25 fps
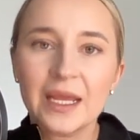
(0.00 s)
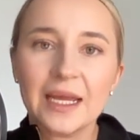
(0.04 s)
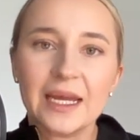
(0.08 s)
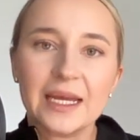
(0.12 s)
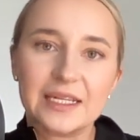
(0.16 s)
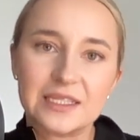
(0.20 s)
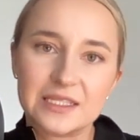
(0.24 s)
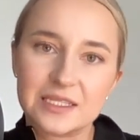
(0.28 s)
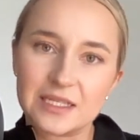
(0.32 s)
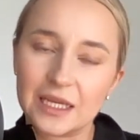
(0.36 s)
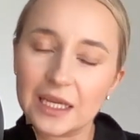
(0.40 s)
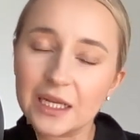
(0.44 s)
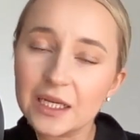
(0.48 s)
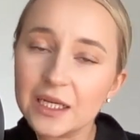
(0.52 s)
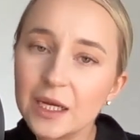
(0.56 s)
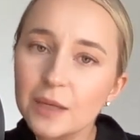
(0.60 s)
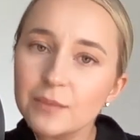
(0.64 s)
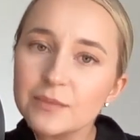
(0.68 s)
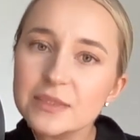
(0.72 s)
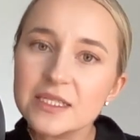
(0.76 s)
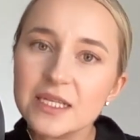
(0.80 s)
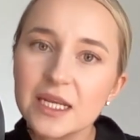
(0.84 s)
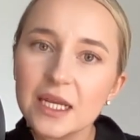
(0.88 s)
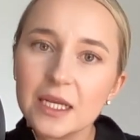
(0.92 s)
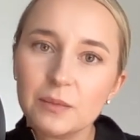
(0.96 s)
It's income
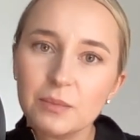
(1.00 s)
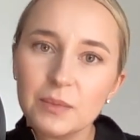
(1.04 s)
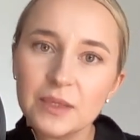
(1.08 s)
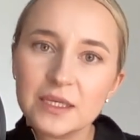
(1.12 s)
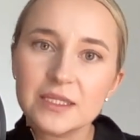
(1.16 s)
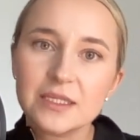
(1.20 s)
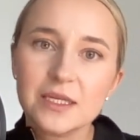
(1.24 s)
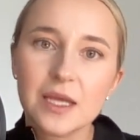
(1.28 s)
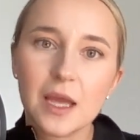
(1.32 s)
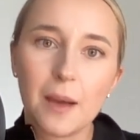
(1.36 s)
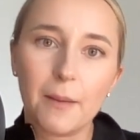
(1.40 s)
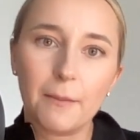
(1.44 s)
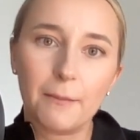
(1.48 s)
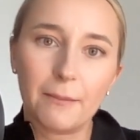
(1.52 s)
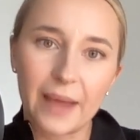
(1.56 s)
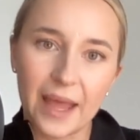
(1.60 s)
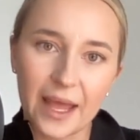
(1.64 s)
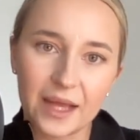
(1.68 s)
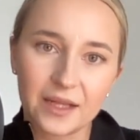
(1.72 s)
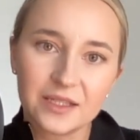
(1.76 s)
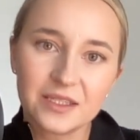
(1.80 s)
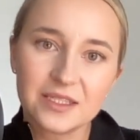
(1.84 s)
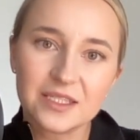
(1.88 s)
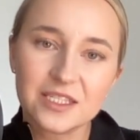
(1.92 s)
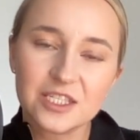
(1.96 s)
statement,
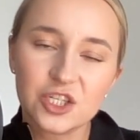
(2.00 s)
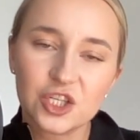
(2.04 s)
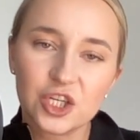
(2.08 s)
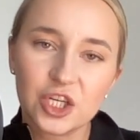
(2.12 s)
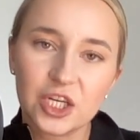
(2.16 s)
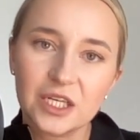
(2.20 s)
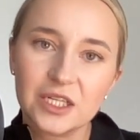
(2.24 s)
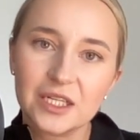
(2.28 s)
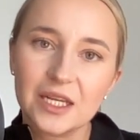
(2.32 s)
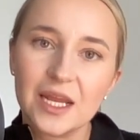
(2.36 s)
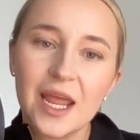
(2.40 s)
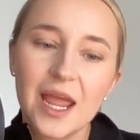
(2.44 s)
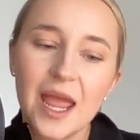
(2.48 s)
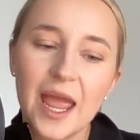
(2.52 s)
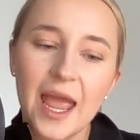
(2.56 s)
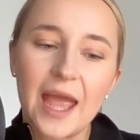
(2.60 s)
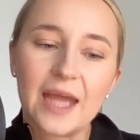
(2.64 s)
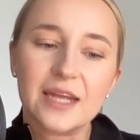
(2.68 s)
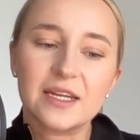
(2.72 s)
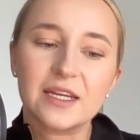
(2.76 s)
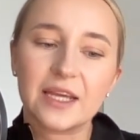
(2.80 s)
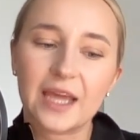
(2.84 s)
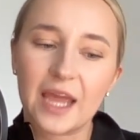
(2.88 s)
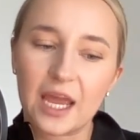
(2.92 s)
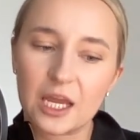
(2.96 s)
balance sheet, and
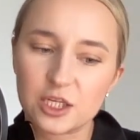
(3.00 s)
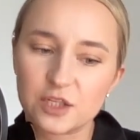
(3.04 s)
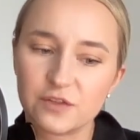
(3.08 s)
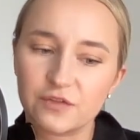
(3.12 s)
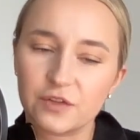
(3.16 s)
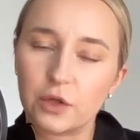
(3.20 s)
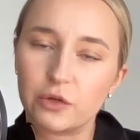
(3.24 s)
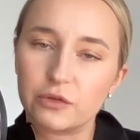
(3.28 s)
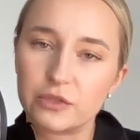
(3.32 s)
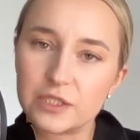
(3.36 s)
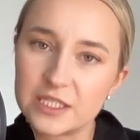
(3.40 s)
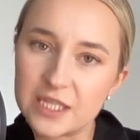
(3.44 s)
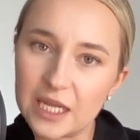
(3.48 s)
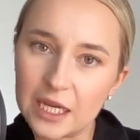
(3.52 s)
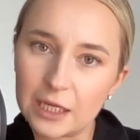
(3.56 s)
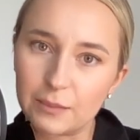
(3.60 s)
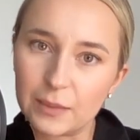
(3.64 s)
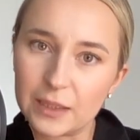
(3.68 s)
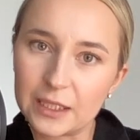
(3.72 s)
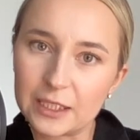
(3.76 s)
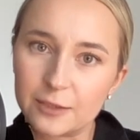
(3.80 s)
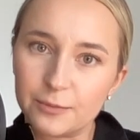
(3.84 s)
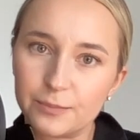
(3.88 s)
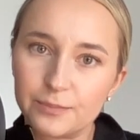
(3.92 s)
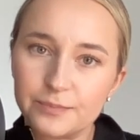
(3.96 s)
a cash flow
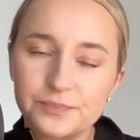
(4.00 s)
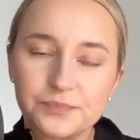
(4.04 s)
statement.